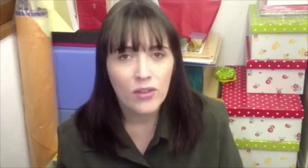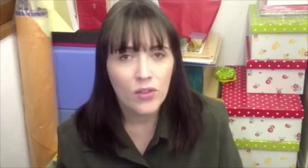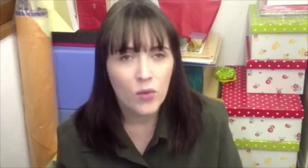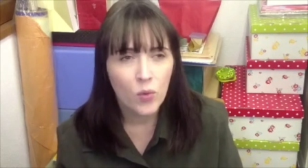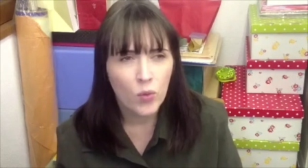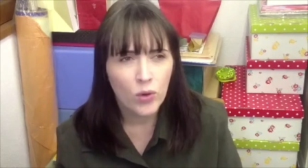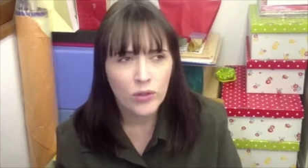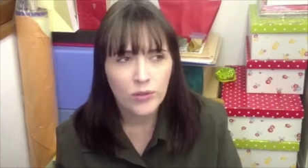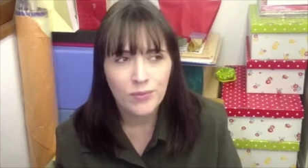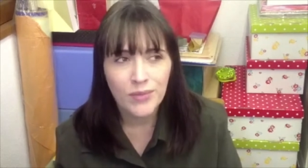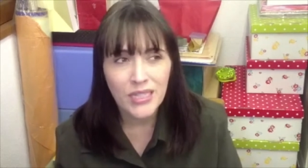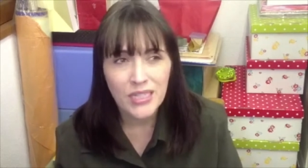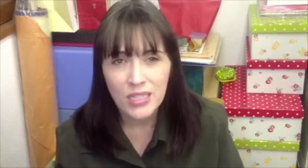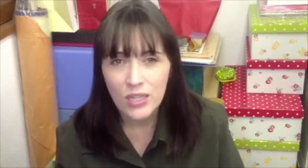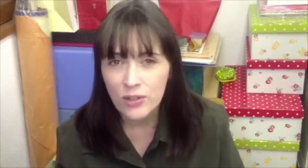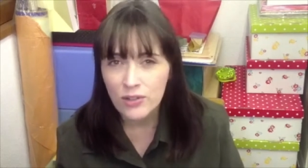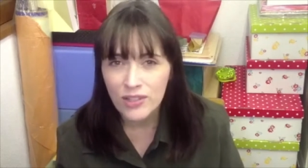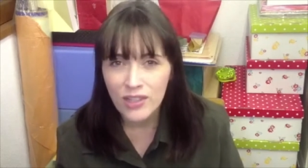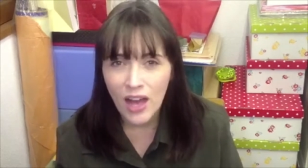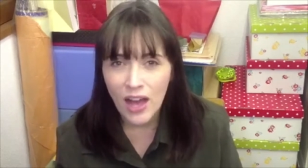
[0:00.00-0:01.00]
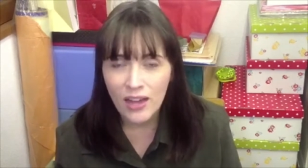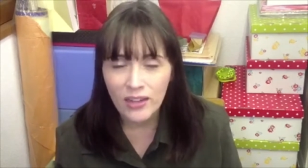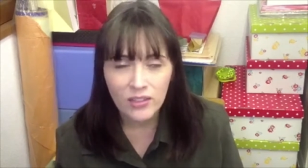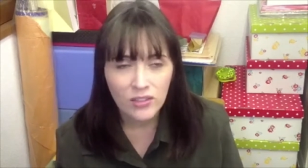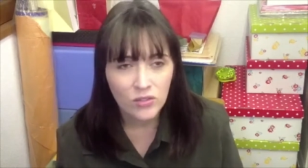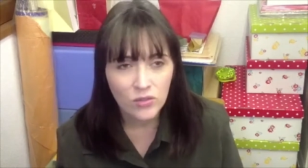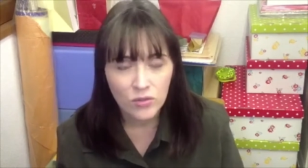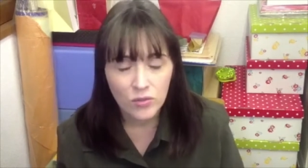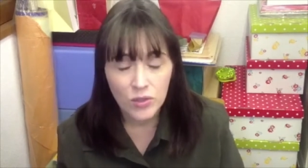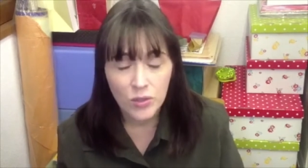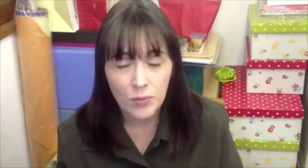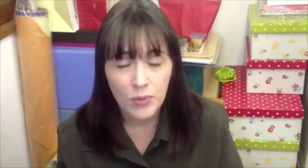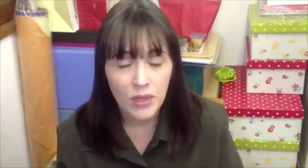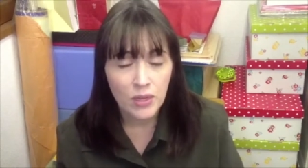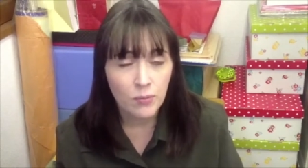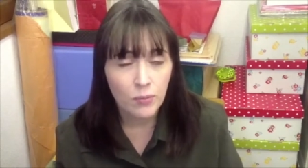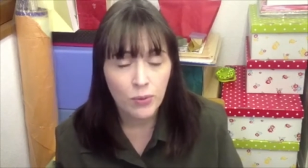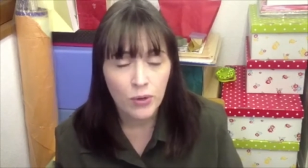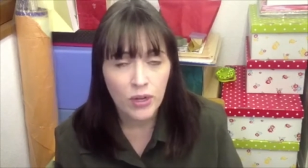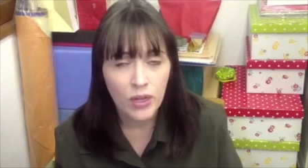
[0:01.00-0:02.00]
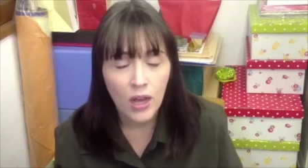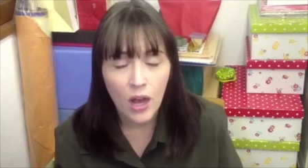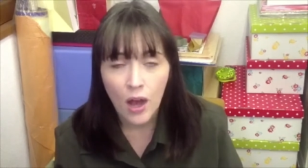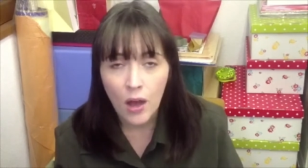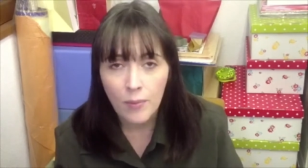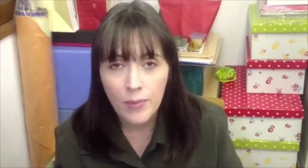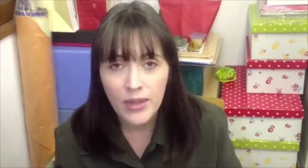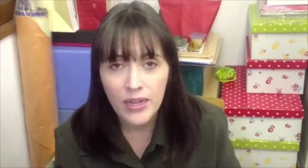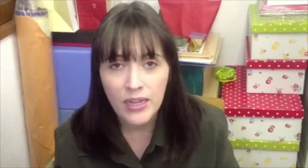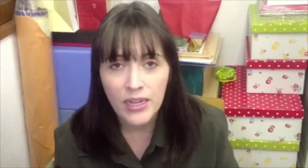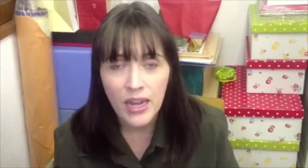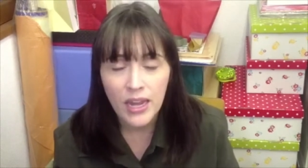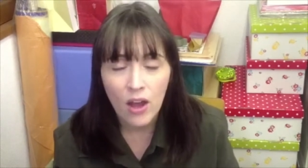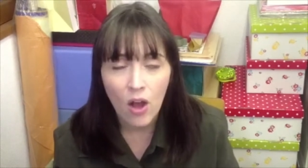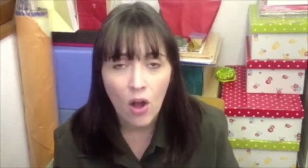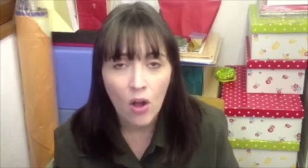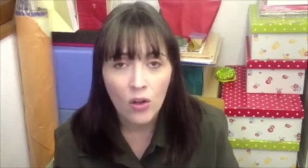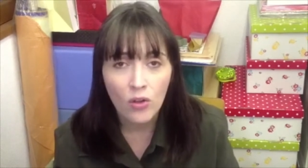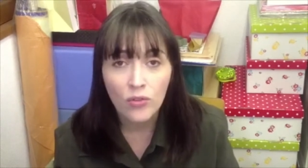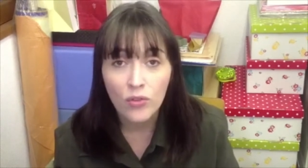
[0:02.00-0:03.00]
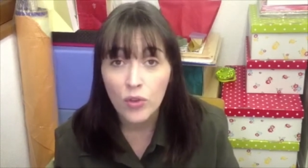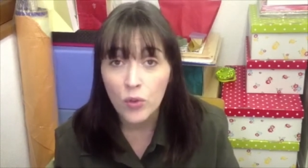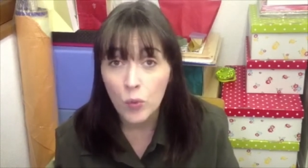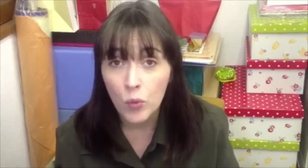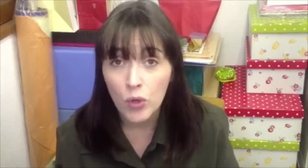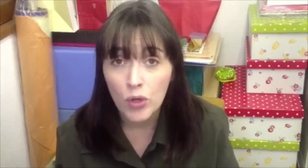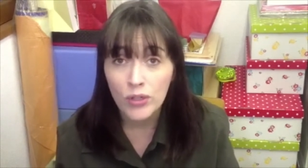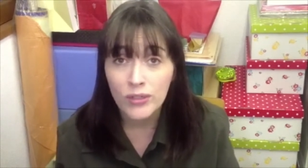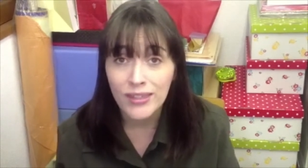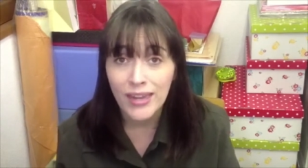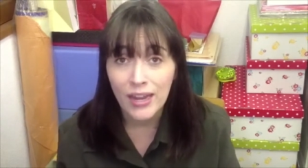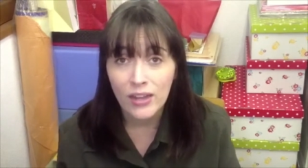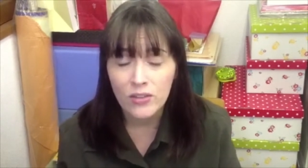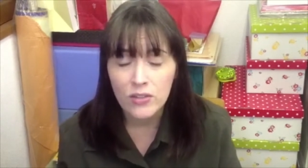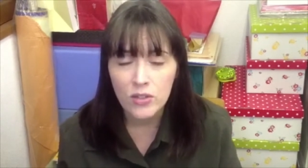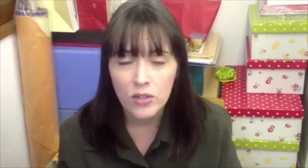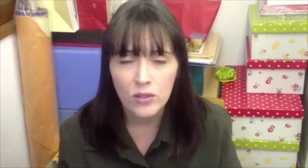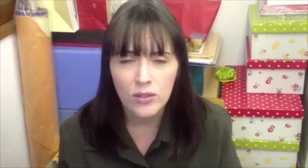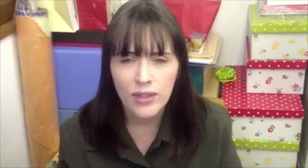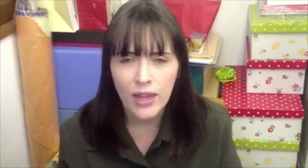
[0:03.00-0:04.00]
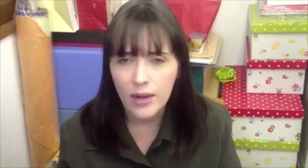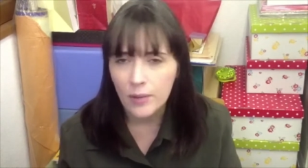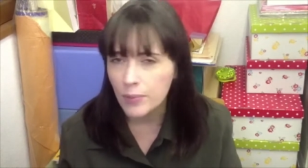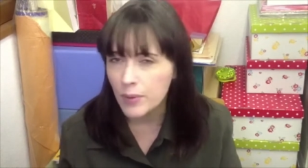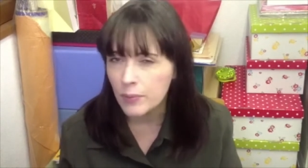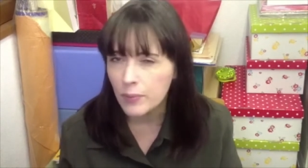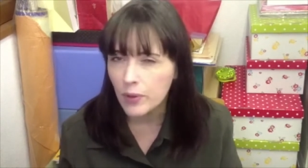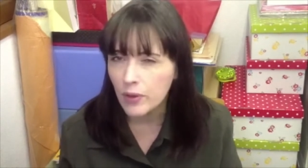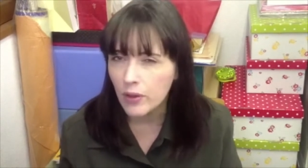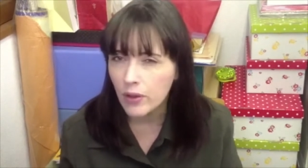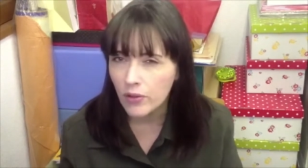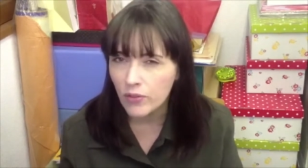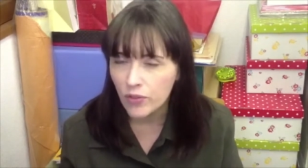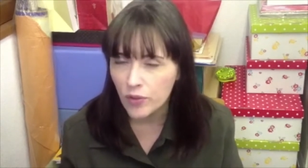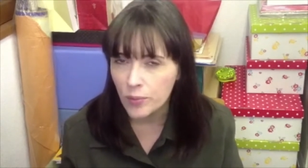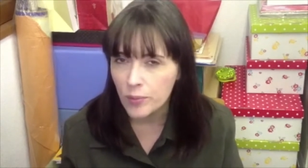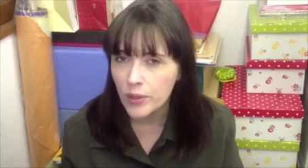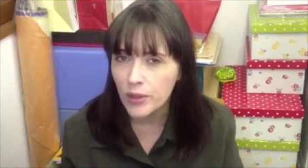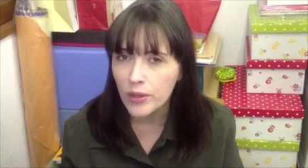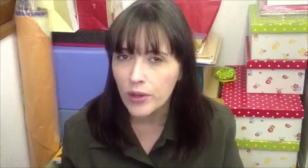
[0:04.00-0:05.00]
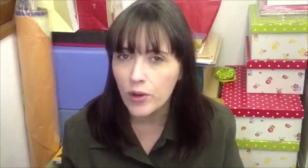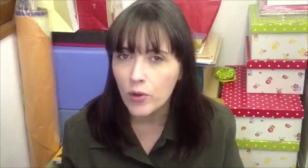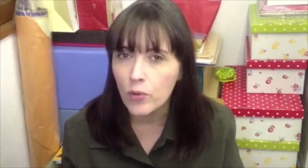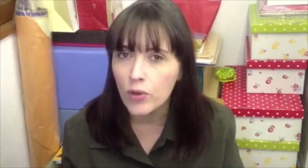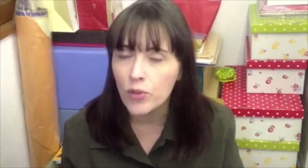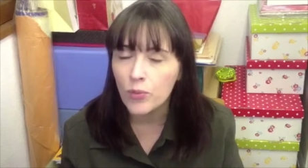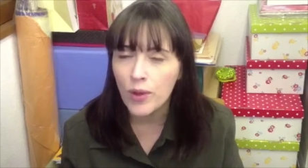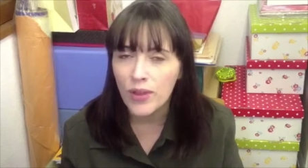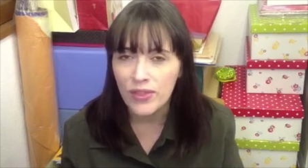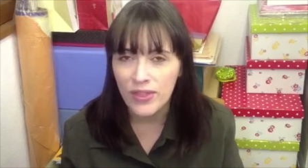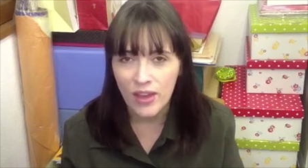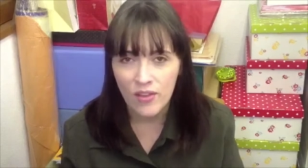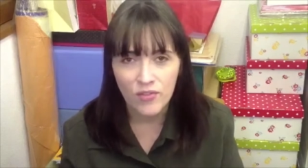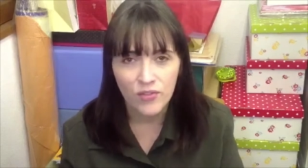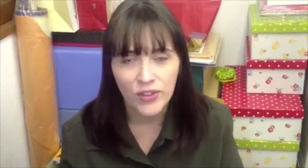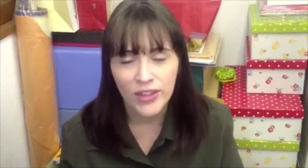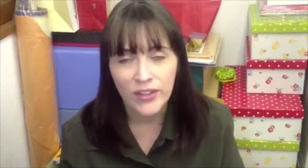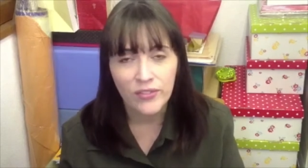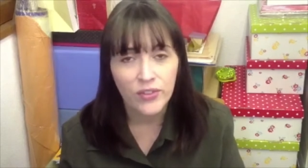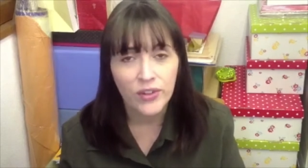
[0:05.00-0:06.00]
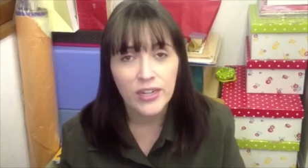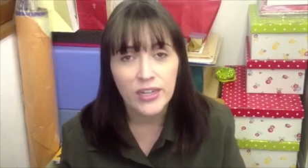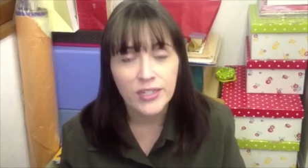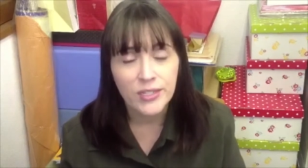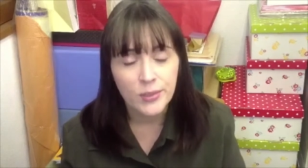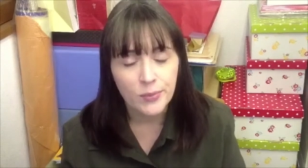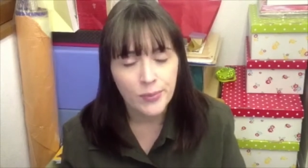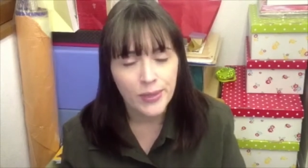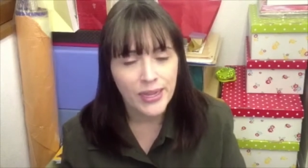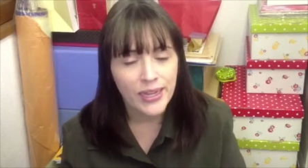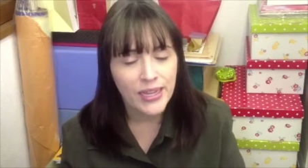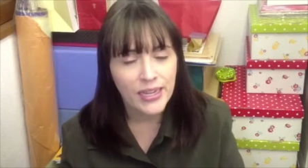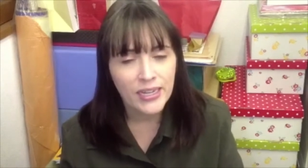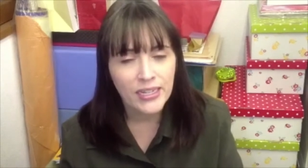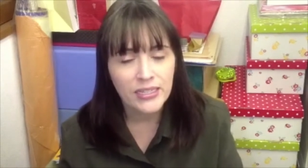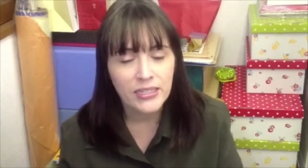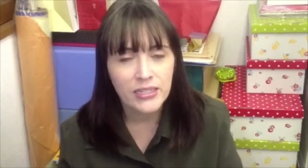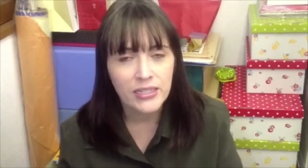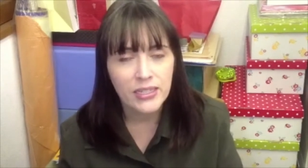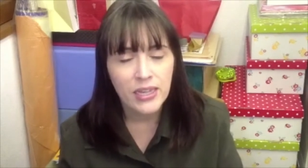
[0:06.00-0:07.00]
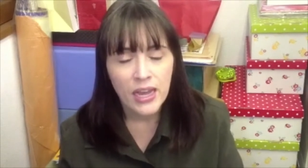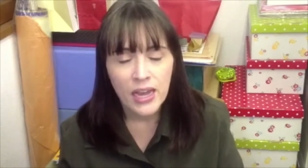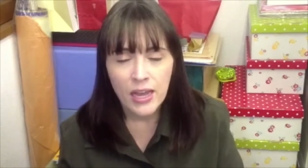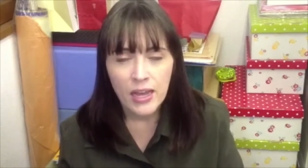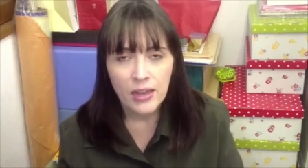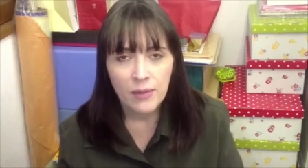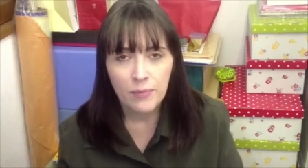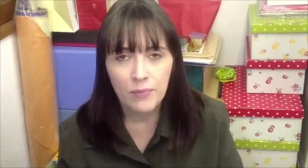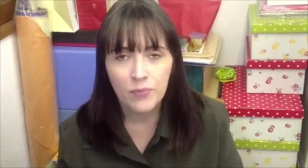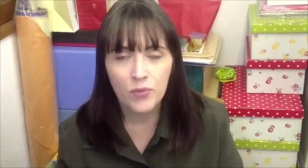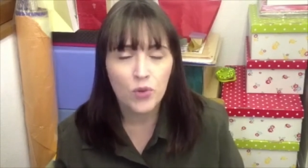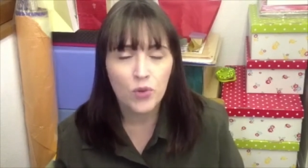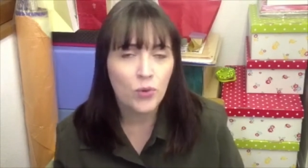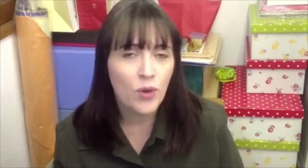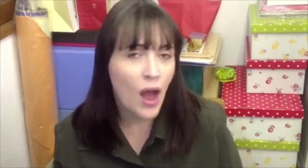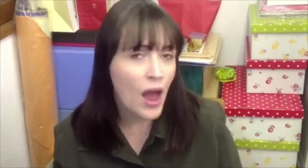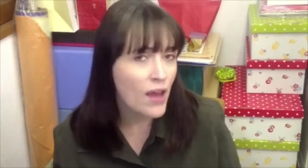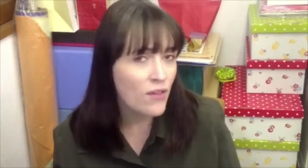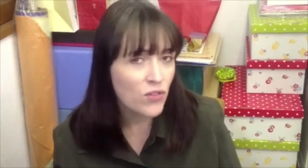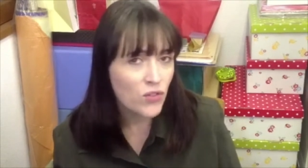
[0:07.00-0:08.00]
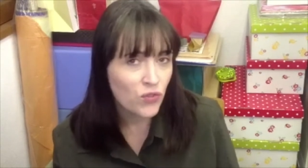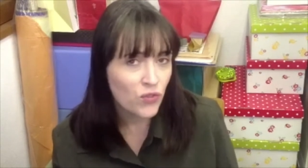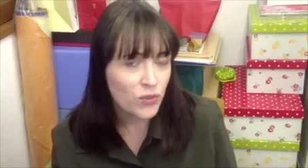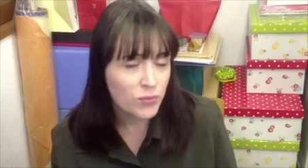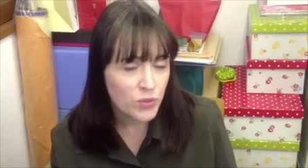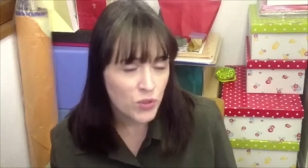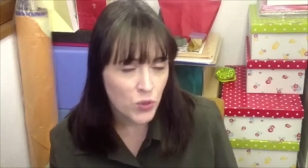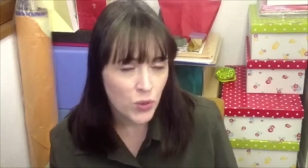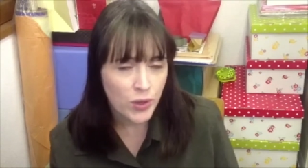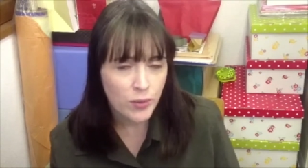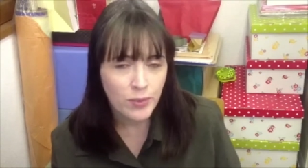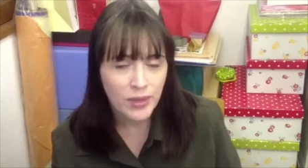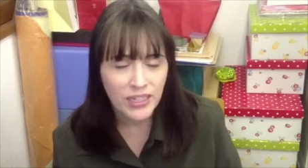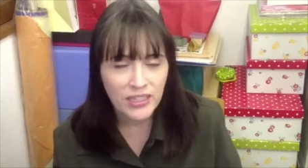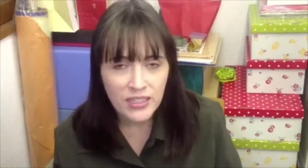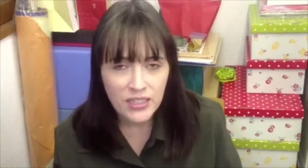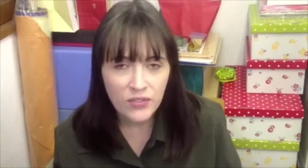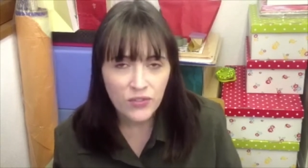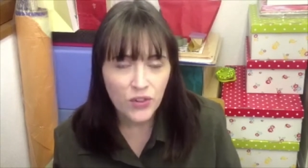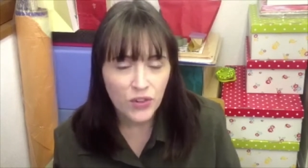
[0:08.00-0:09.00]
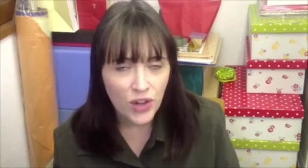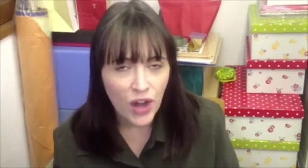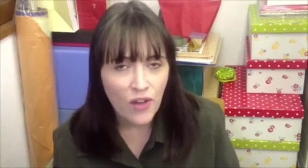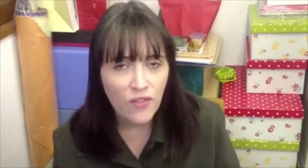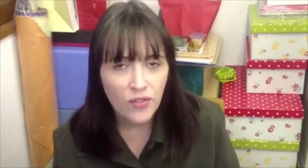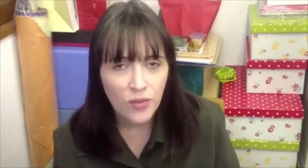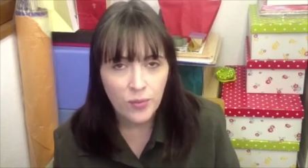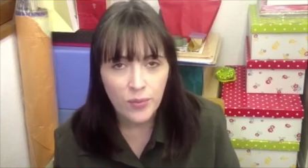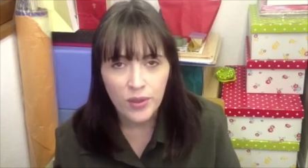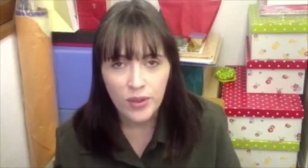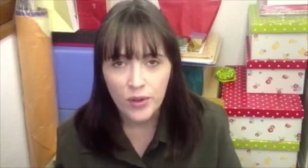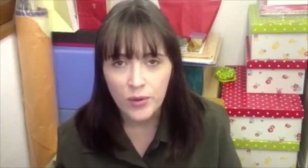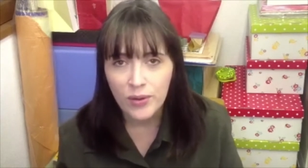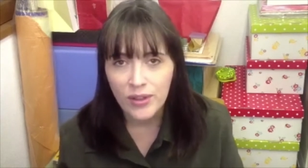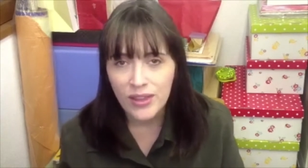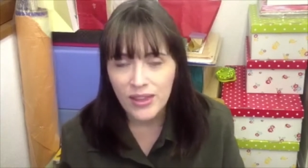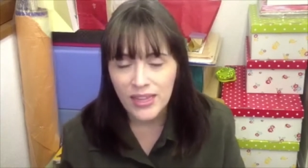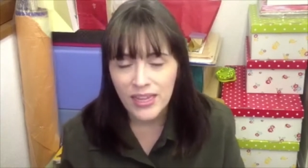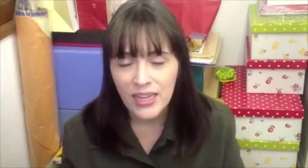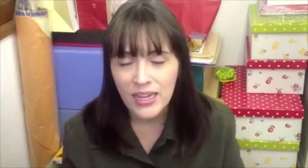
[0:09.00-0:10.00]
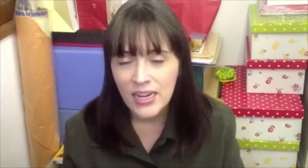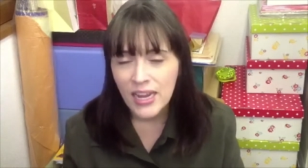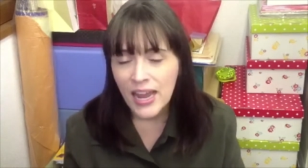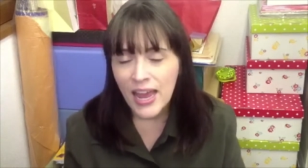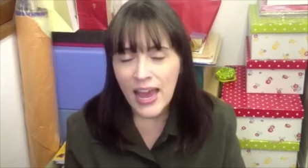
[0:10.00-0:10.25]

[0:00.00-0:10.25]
The word miso has gotten to be pretty common all over the world now, so a lot of people are familiar with what that flavor is, but it is derived from soybeans if you're not familiar with it.